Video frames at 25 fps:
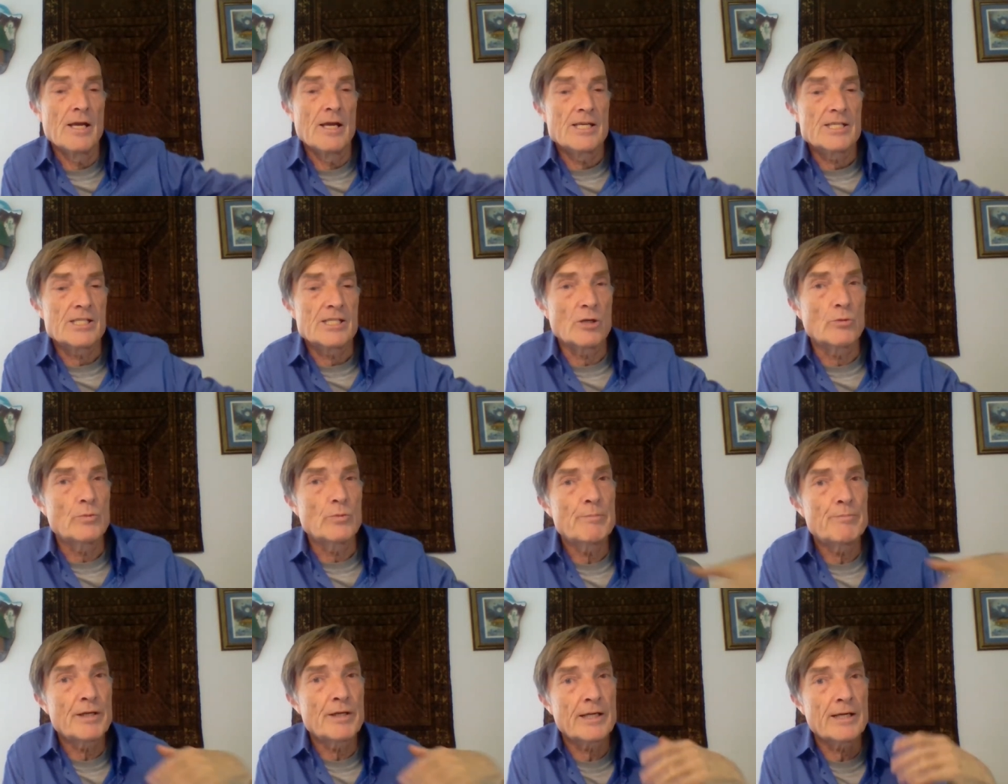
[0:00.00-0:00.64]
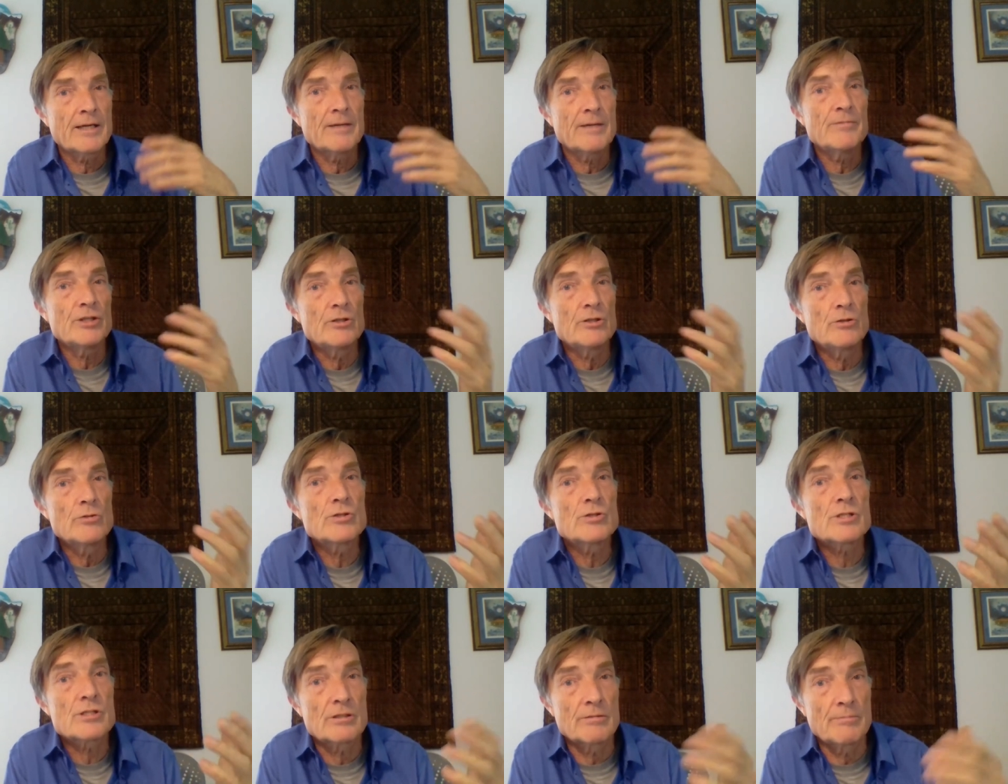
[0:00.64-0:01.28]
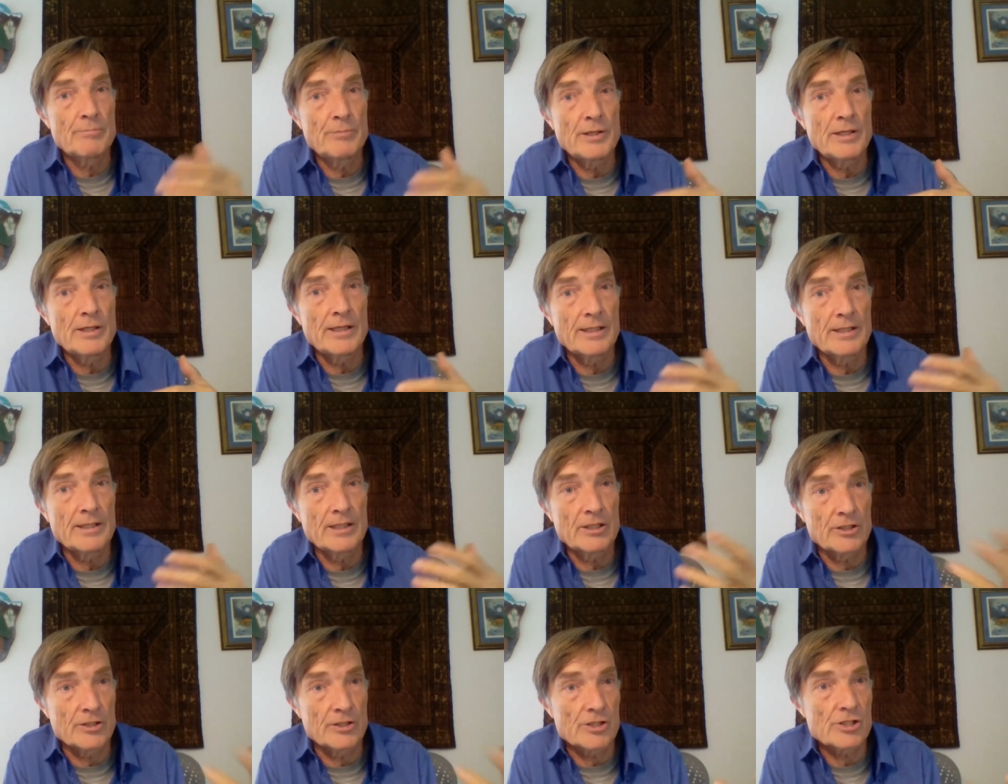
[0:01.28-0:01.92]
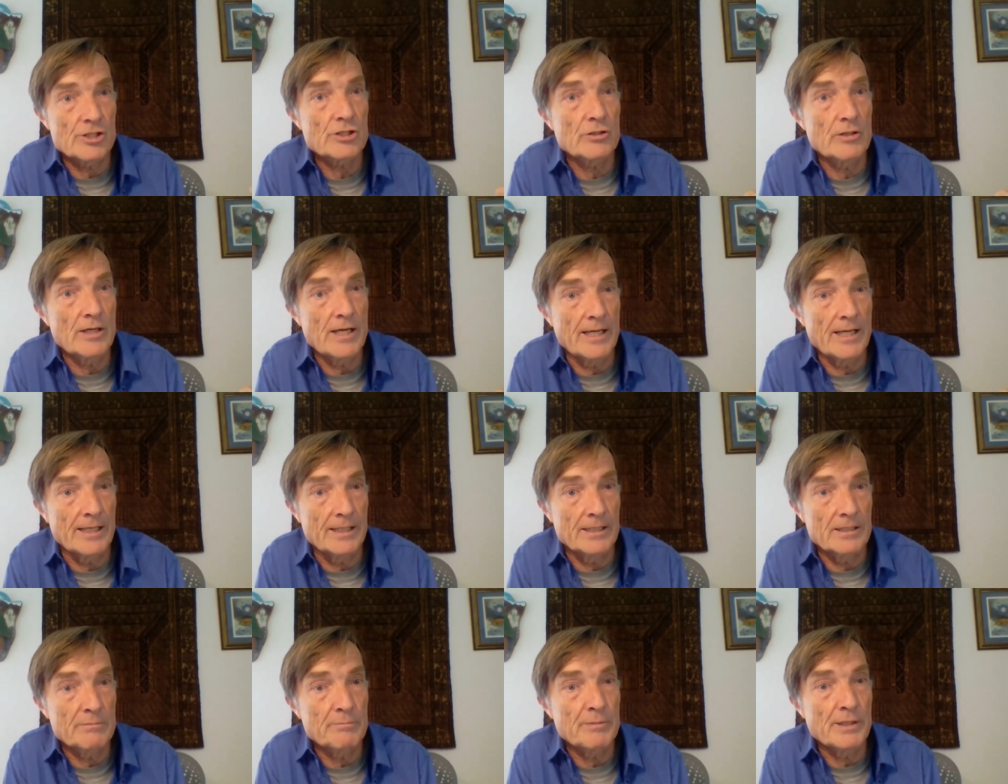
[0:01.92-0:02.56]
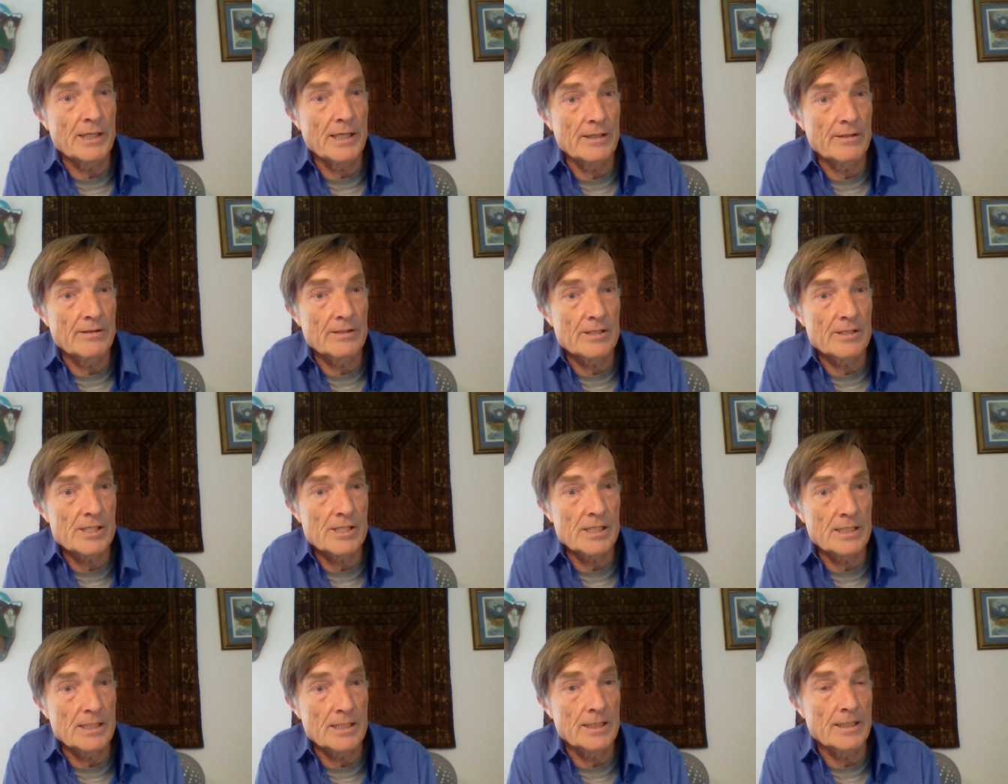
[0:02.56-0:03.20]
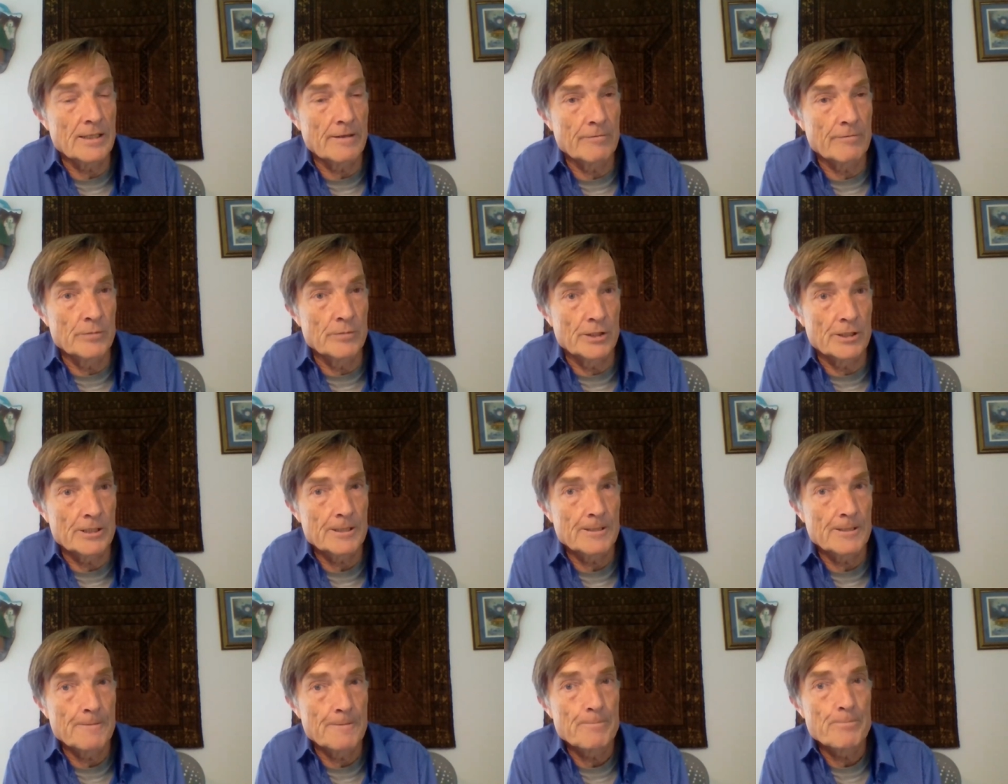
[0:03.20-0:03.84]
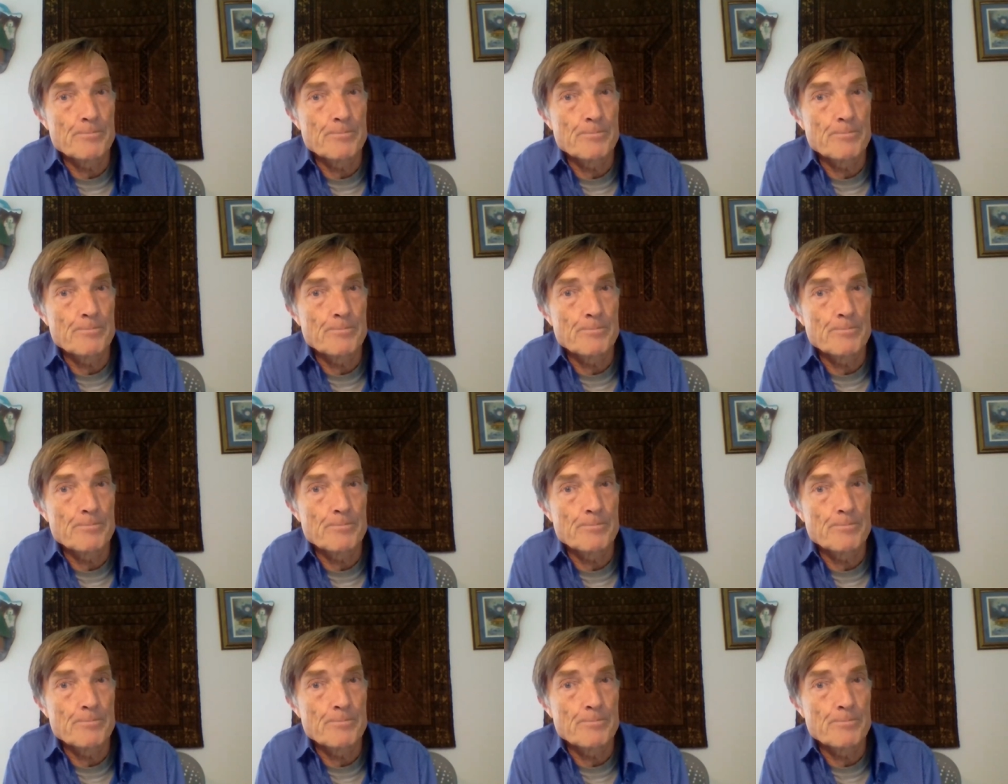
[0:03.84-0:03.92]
So we become used to being constrained by the city government,